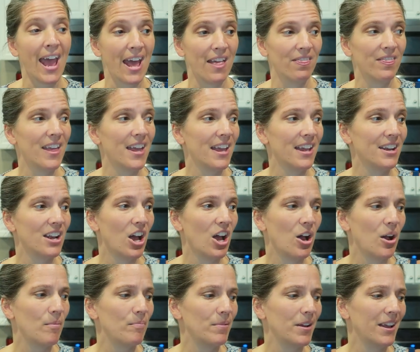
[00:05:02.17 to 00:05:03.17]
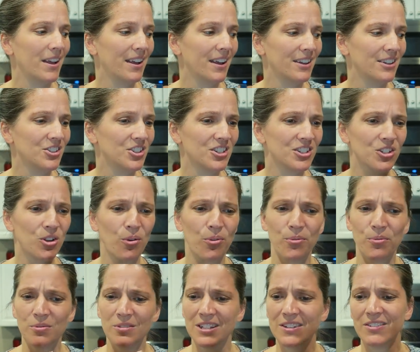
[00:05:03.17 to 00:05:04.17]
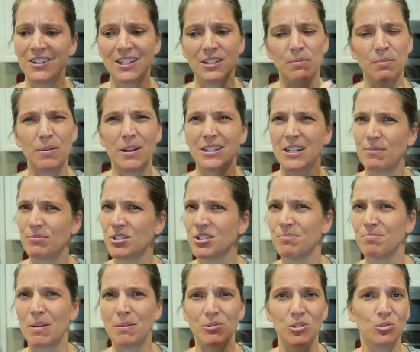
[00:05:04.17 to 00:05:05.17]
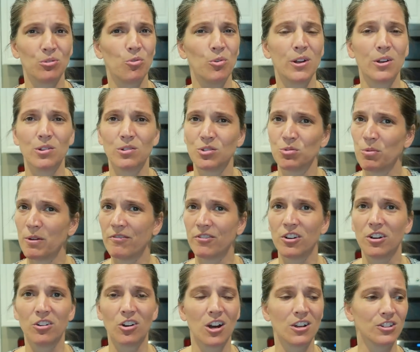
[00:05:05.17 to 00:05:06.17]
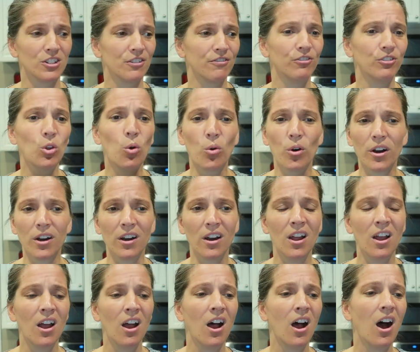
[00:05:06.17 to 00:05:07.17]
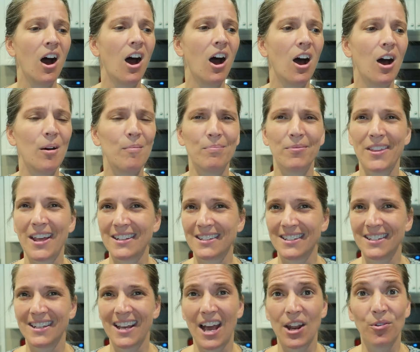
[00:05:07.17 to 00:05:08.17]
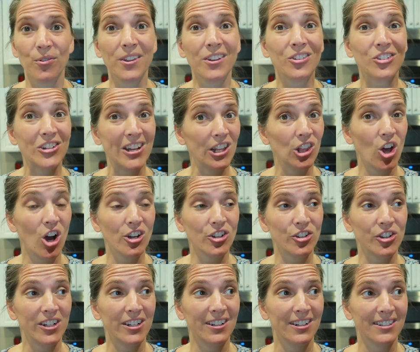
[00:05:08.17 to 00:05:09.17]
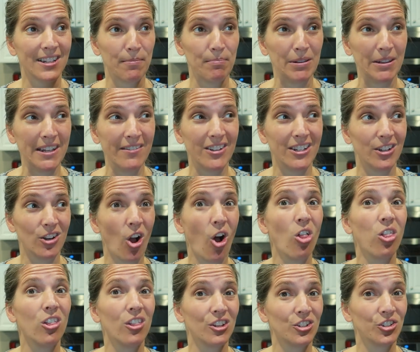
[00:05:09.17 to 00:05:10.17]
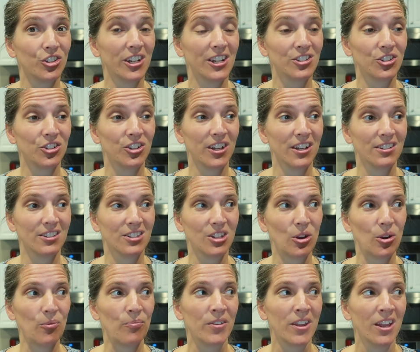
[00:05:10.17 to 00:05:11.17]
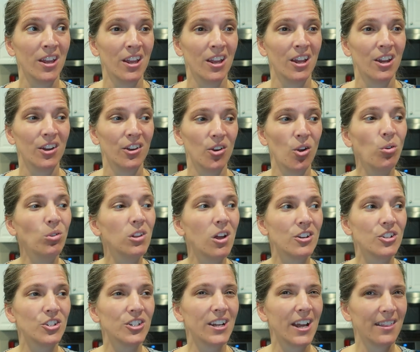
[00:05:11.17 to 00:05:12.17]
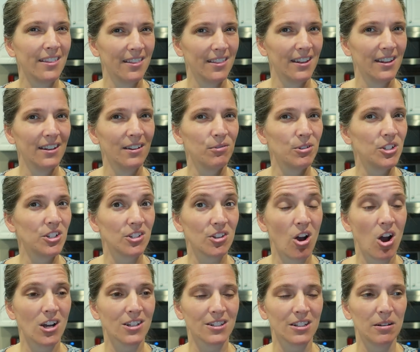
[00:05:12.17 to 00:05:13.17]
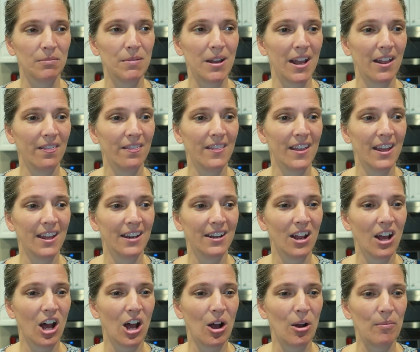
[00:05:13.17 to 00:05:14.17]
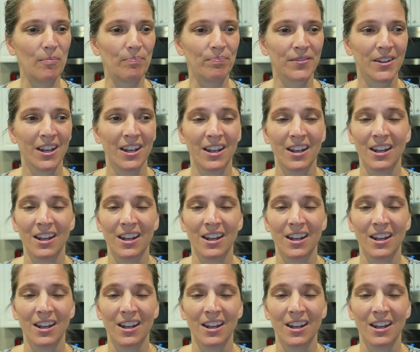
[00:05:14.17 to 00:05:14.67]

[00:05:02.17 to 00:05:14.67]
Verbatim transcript: and then um, just go through and see it needs to be picked up. Just maybe do a quick Swiffer across the floor. Um, that's it. I don't think there's any laundry because I believe I did all the laundry yesterday. So no laundry, I think, which is awesome. And then, um,